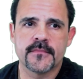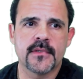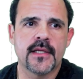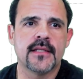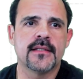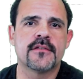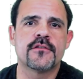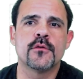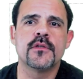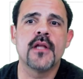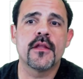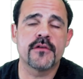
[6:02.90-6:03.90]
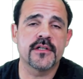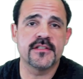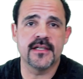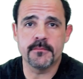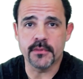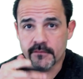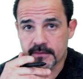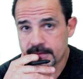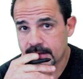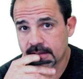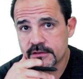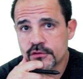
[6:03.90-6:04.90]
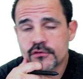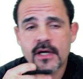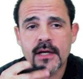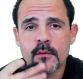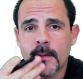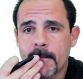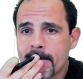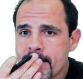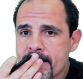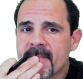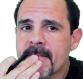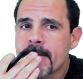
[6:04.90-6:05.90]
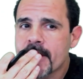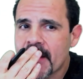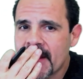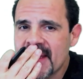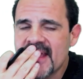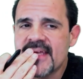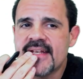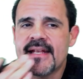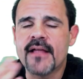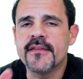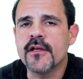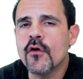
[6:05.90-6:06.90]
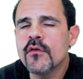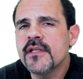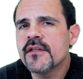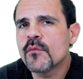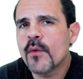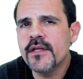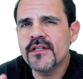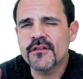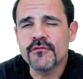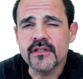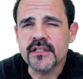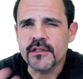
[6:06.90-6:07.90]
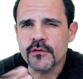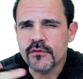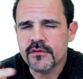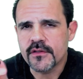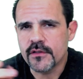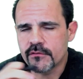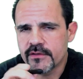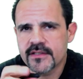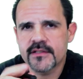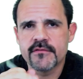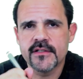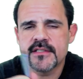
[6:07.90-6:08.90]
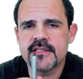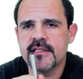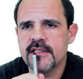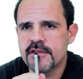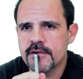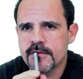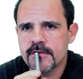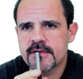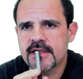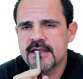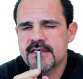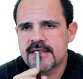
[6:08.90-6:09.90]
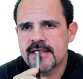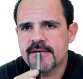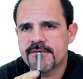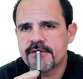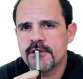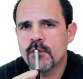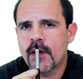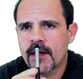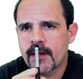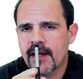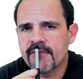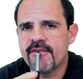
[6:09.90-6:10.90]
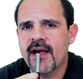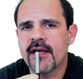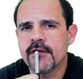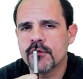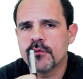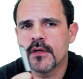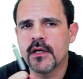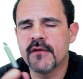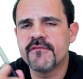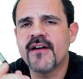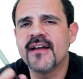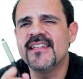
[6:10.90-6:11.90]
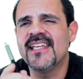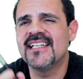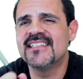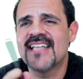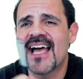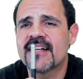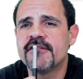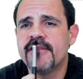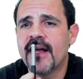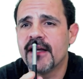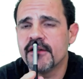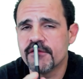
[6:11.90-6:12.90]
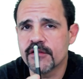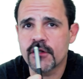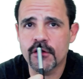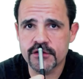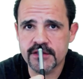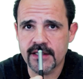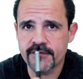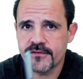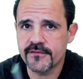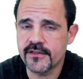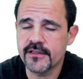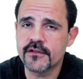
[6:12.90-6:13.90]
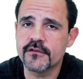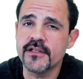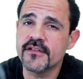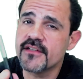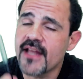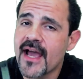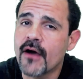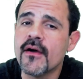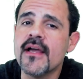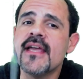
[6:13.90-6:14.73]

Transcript: and let's do another example of it. Then I'll let you try one. Now, the only other way you can really see these used is if you want to find the exact value of the cosine of 15 degrees. Now,